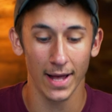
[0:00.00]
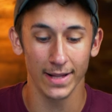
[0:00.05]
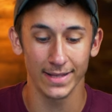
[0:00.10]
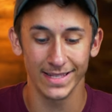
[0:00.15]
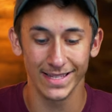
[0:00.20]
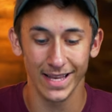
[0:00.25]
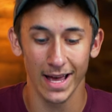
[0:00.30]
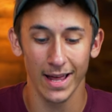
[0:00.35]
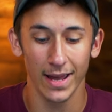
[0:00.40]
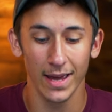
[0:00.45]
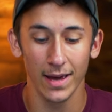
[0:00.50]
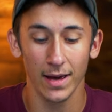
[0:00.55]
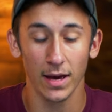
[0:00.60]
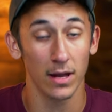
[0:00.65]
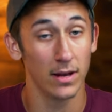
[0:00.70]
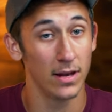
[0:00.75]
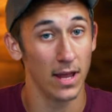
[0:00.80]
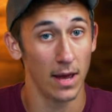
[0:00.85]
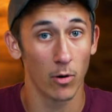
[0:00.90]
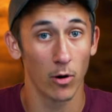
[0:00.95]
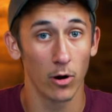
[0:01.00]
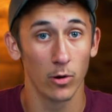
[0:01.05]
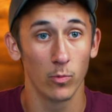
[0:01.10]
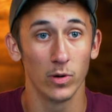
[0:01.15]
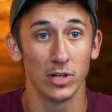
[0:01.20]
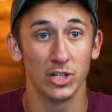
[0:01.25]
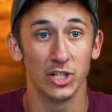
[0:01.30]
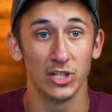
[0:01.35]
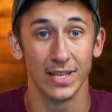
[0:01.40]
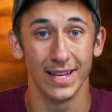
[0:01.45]
Hatzadik neighborhood,
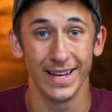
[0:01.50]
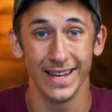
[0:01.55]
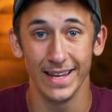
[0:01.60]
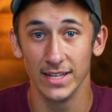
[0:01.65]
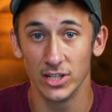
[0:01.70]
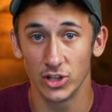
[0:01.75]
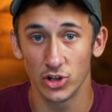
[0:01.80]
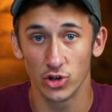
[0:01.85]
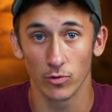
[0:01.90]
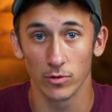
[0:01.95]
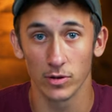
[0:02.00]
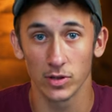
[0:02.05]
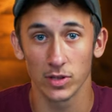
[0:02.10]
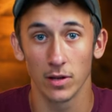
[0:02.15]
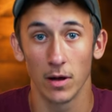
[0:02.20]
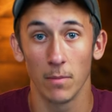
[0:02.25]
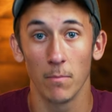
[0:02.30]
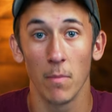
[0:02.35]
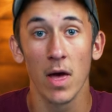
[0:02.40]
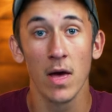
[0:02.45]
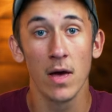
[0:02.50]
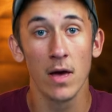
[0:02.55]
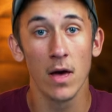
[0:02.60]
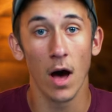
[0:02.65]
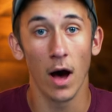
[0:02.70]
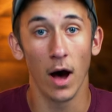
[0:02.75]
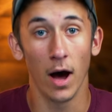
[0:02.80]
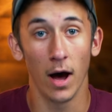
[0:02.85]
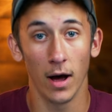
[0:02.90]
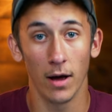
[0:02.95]
which is in East Jerusalem,
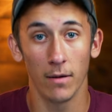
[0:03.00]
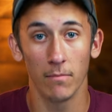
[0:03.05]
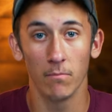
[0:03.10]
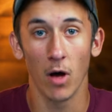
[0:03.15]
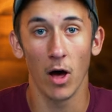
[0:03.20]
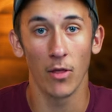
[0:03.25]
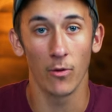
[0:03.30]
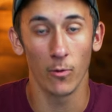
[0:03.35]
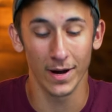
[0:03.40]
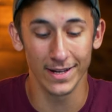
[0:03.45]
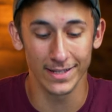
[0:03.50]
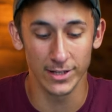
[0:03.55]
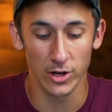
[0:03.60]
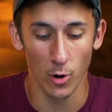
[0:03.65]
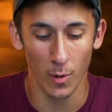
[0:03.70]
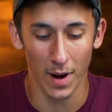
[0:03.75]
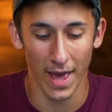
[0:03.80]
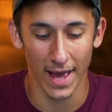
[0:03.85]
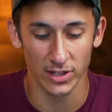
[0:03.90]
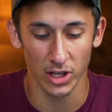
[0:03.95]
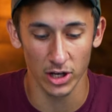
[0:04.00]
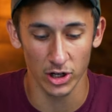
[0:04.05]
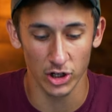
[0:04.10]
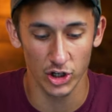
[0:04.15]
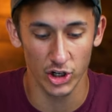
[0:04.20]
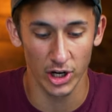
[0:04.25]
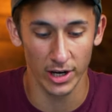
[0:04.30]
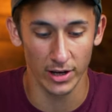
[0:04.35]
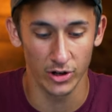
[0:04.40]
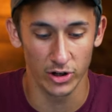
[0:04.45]
otherwise known as
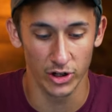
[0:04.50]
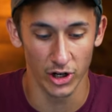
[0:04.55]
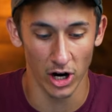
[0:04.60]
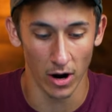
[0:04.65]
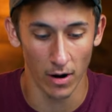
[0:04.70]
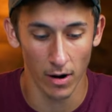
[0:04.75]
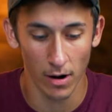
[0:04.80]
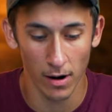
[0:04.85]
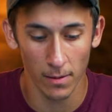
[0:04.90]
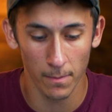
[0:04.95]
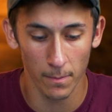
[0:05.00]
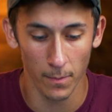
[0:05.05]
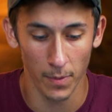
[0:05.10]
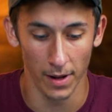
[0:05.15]
Sheikh Jarrah.